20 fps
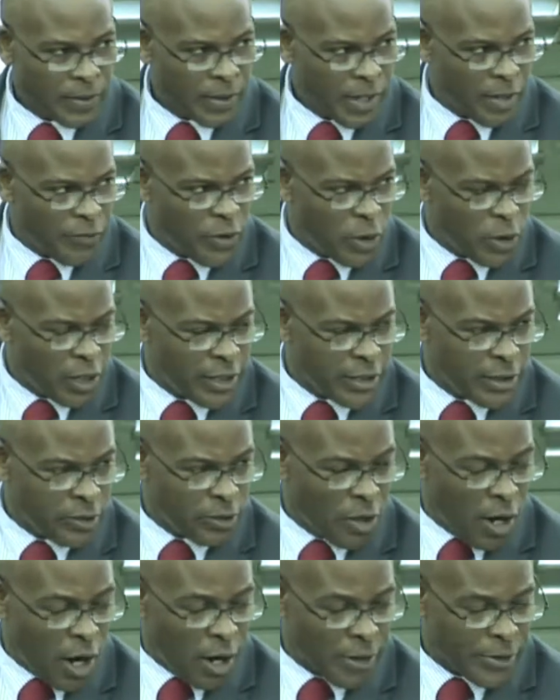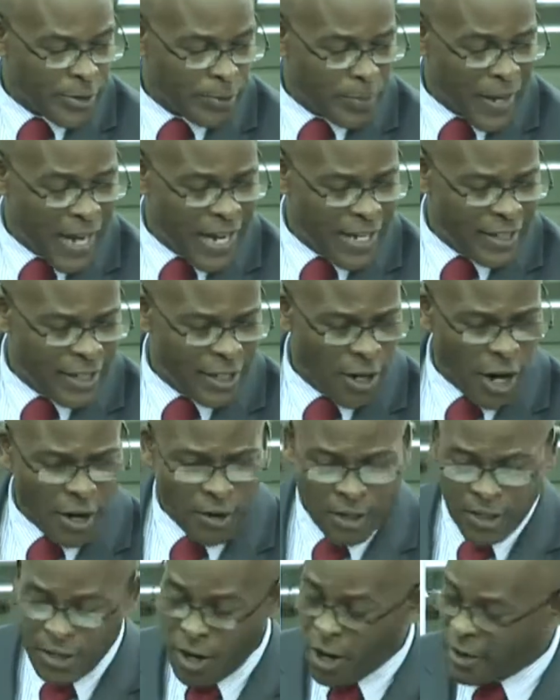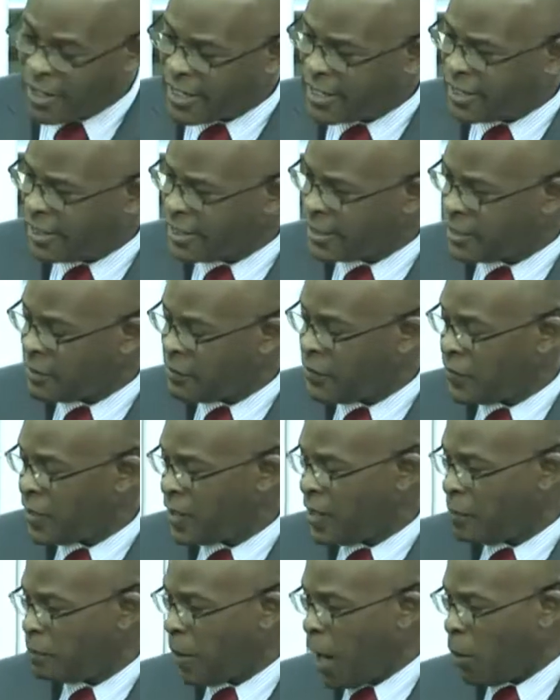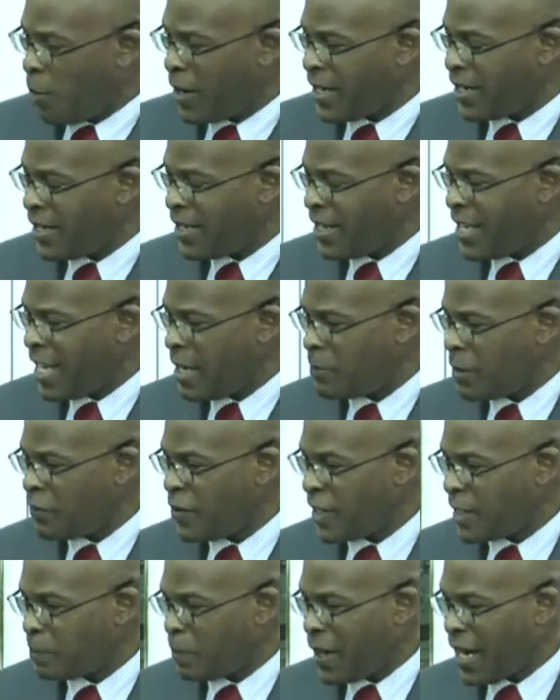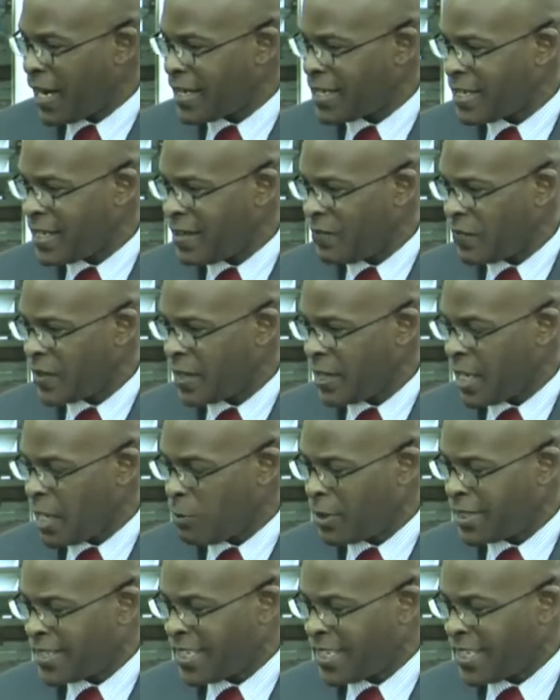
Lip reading: of those who occupy the corridors of power in the name of his party. He would